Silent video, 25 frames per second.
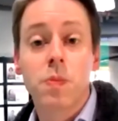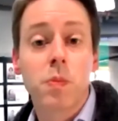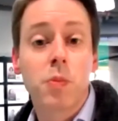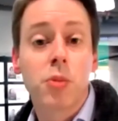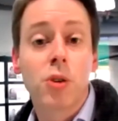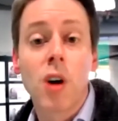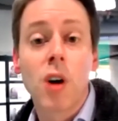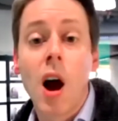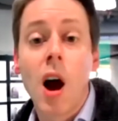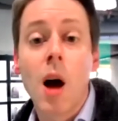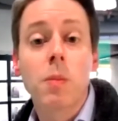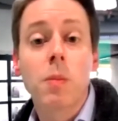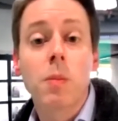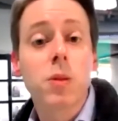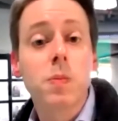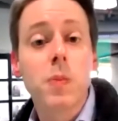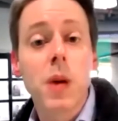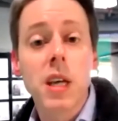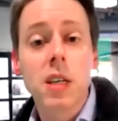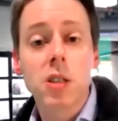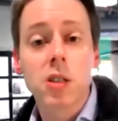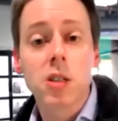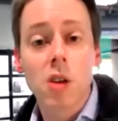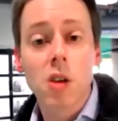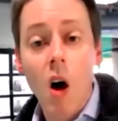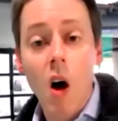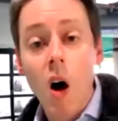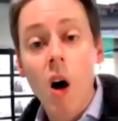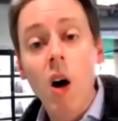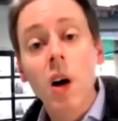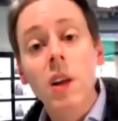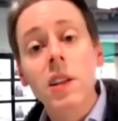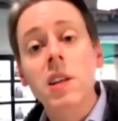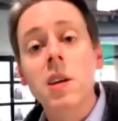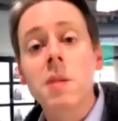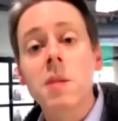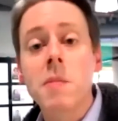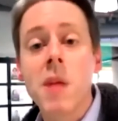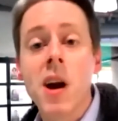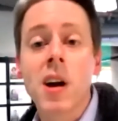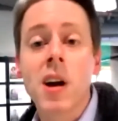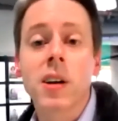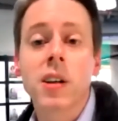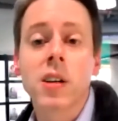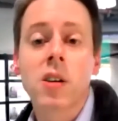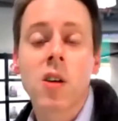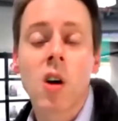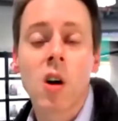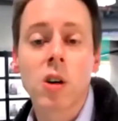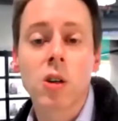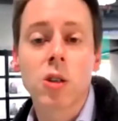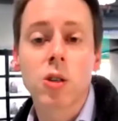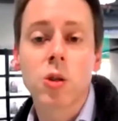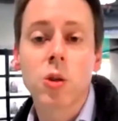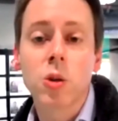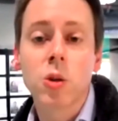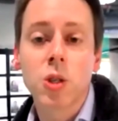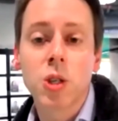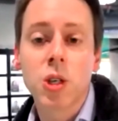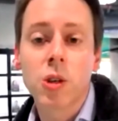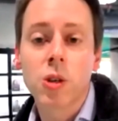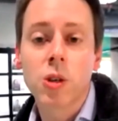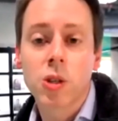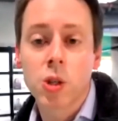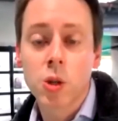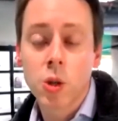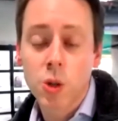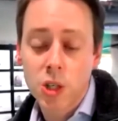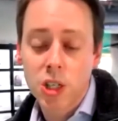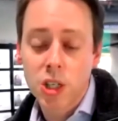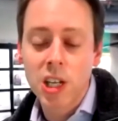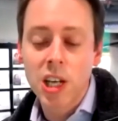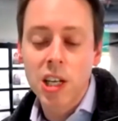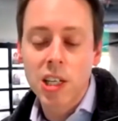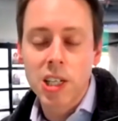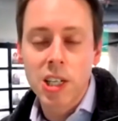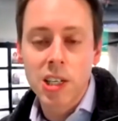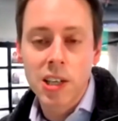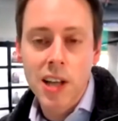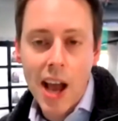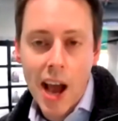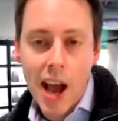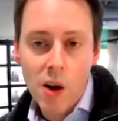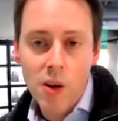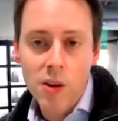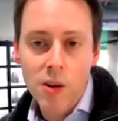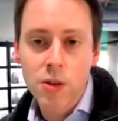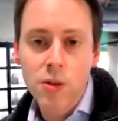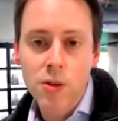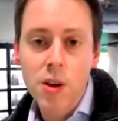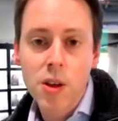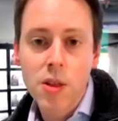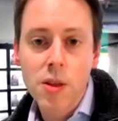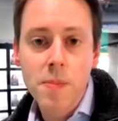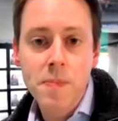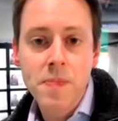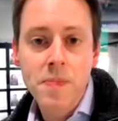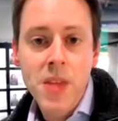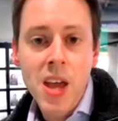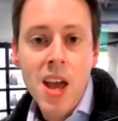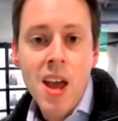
prompts based on the American Heart Association algorithm